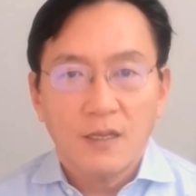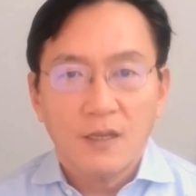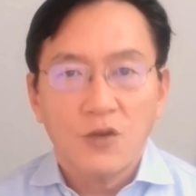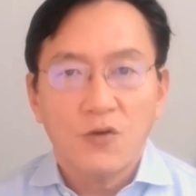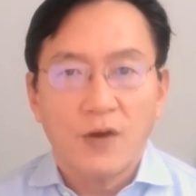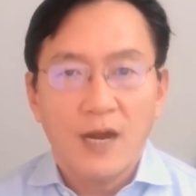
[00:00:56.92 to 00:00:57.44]

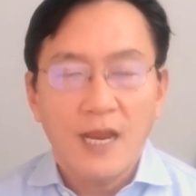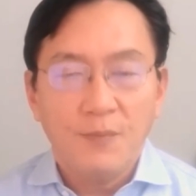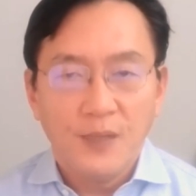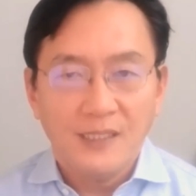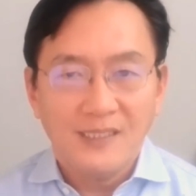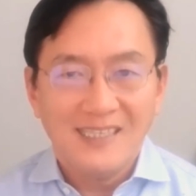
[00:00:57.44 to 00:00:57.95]
your
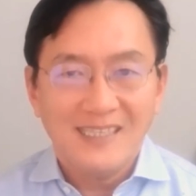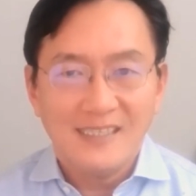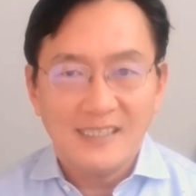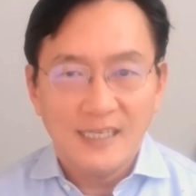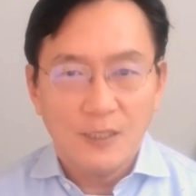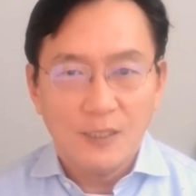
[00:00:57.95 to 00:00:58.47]

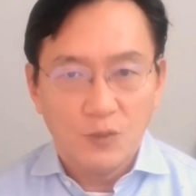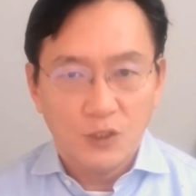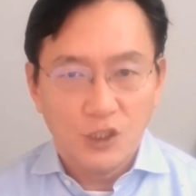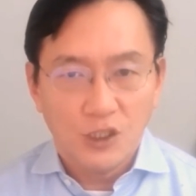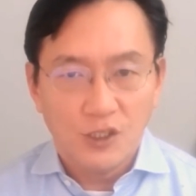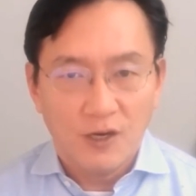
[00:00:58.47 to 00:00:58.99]
APTC,
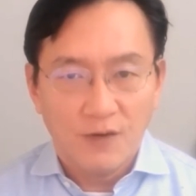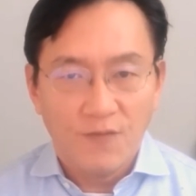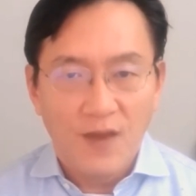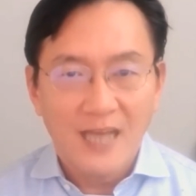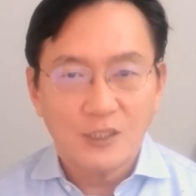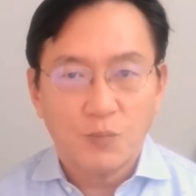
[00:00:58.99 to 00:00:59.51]
which is your
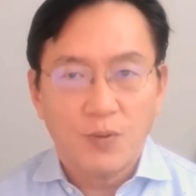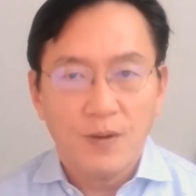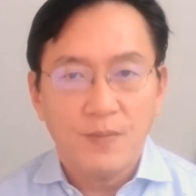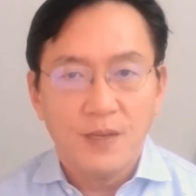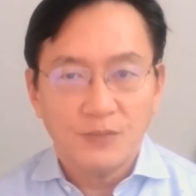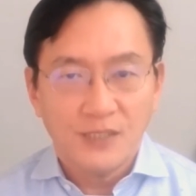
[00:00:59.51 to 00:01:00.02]
advanced
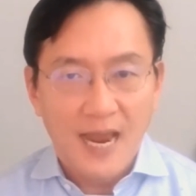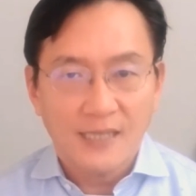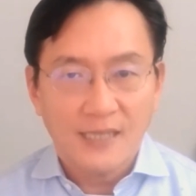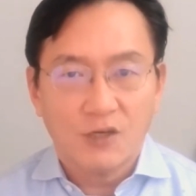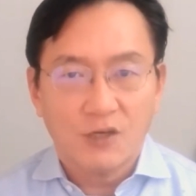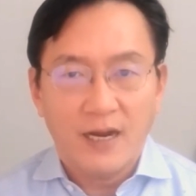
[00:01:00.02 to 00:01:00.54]
premium
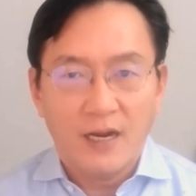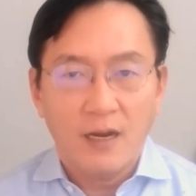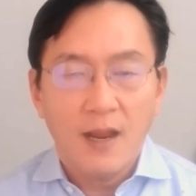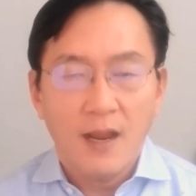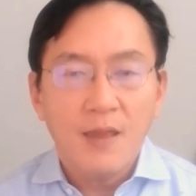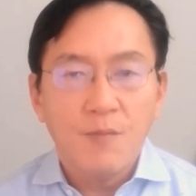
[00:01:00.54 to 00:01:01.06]
tax credit,
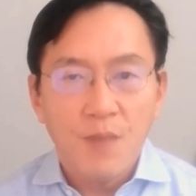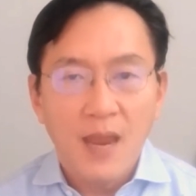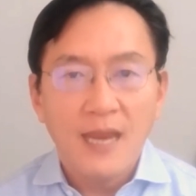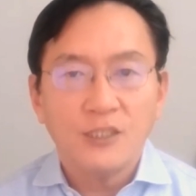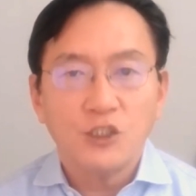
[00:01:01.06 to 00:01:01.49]
may